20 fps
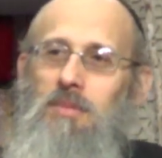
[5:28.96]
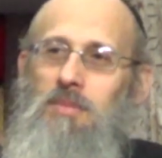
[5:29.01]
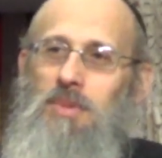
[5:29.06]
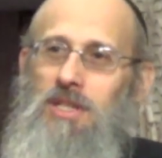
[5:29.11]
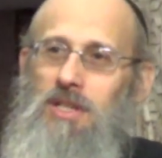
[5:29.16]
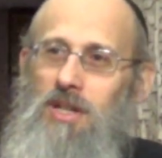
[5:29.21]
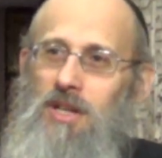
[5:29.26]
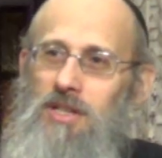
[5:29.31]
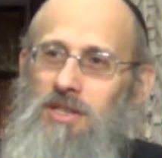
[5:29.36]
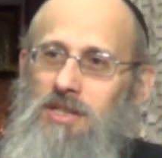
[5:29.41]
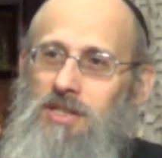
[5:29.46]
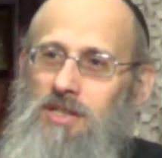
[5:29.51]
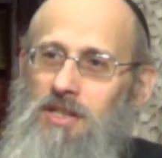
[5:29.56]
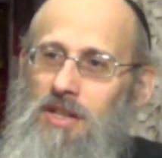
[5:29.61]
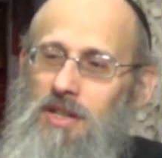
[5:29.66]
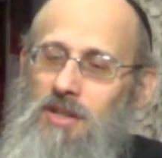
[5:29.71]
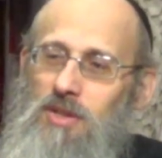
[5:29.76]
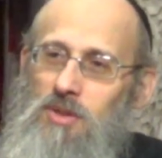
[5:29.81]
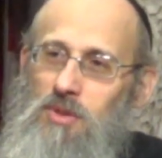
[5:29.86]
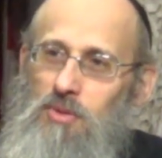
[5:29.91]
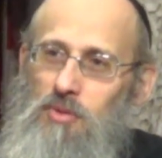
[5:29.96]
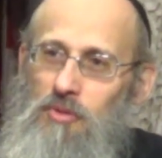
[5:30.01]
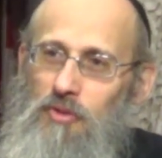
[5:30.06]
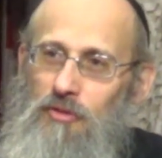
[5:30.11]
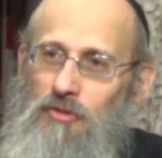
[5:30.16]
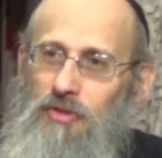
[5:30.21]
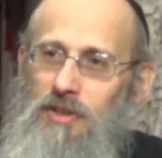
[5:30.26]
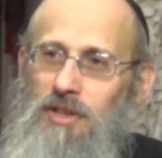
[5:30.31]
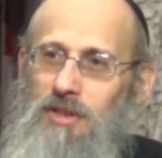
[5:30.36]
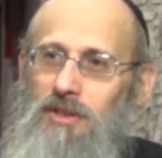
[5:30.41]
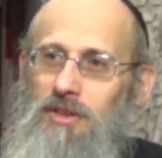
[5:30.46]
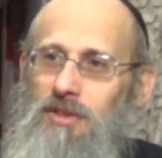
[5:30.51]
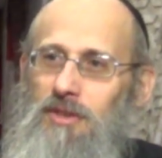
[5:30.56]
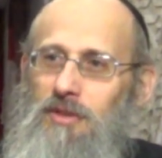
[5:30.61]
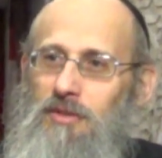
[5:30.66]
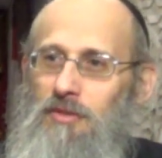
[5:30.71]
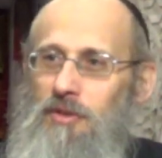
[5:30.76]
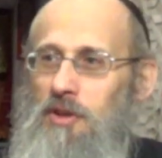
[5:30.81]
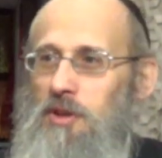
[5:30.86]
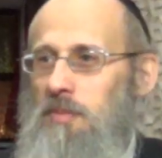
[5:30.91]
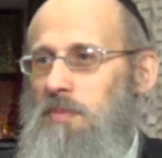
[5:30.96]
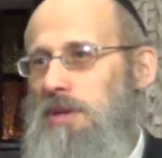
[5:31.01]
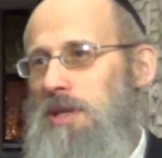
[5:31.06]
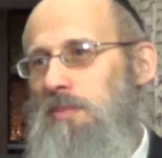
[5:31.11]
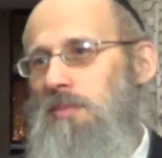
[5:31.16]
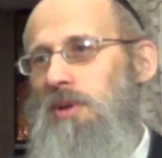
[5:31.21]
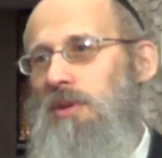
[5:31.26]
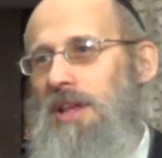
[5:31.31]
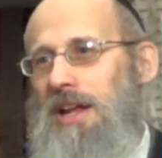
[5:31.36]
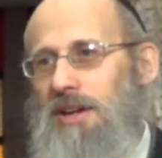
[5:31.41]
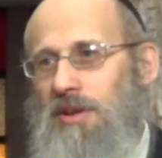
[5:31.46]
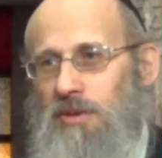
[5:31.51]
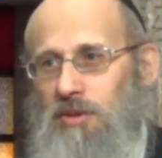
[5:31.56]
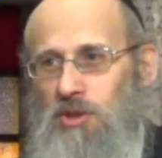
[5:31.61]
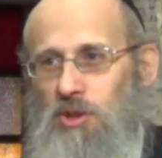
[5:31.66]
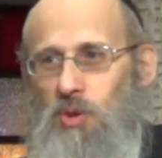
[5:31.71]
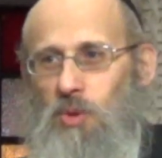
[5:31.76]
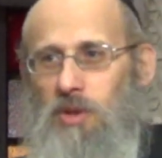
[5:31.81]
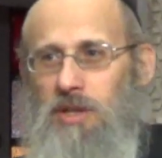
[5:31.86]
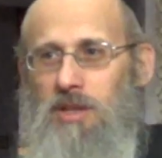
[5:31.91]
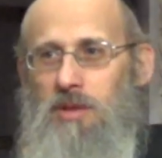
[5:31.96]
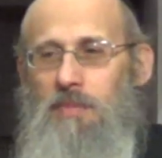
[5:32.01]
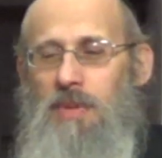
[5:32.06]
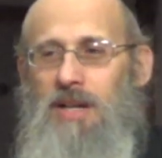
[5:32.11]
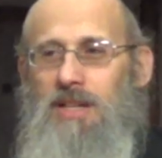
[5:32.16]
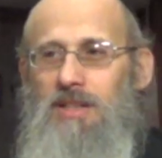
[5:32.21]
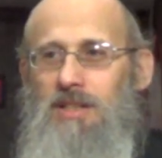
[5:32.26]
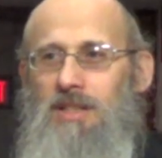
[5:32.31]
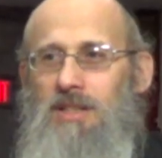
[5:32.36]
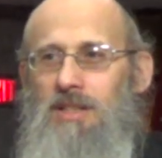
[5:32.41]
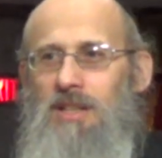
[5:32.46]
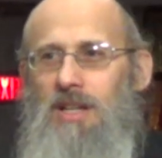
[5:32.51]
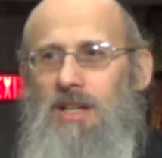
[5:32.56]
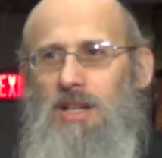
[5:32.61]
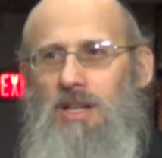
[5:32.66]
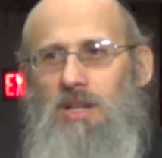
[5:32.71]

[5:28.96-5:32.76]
because you feel for the people that are enjoying the painting,